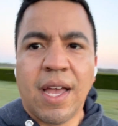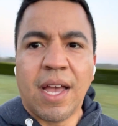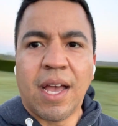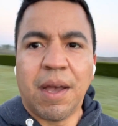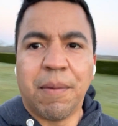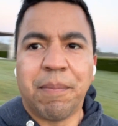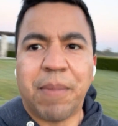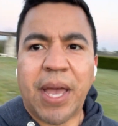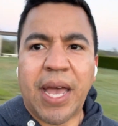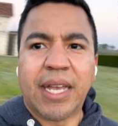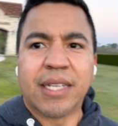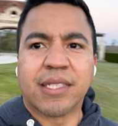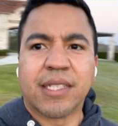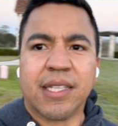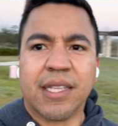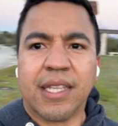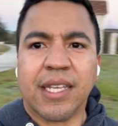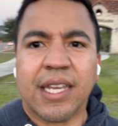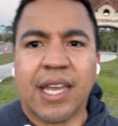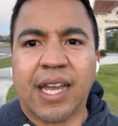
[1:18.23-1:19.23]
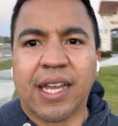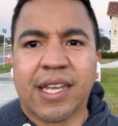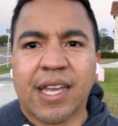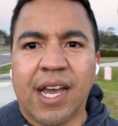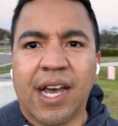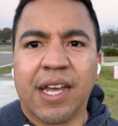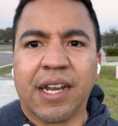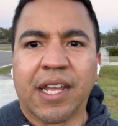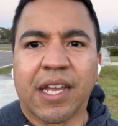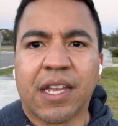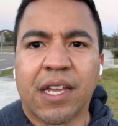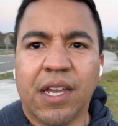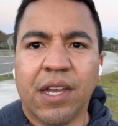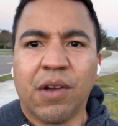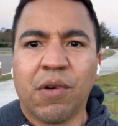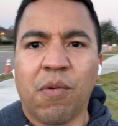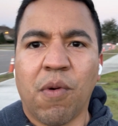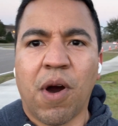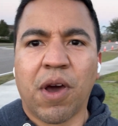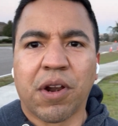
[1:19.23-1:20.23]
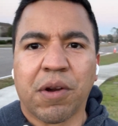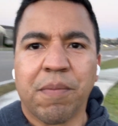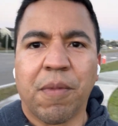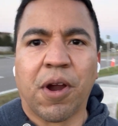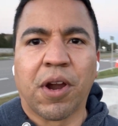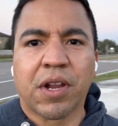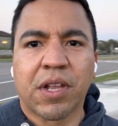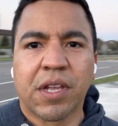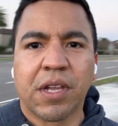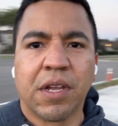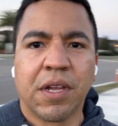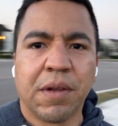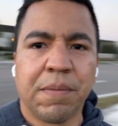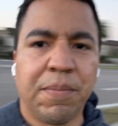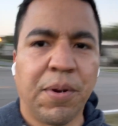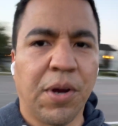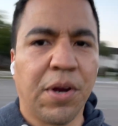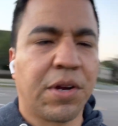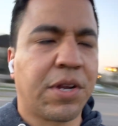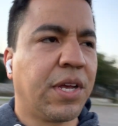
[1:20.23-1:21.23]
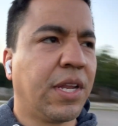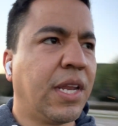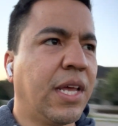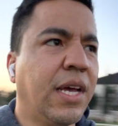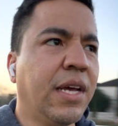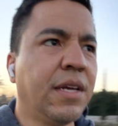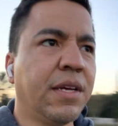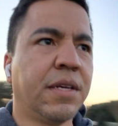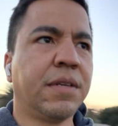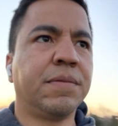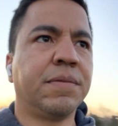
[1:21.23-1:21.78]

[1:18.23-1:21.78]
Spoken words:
I'm passing the iconic Watermark Pergola.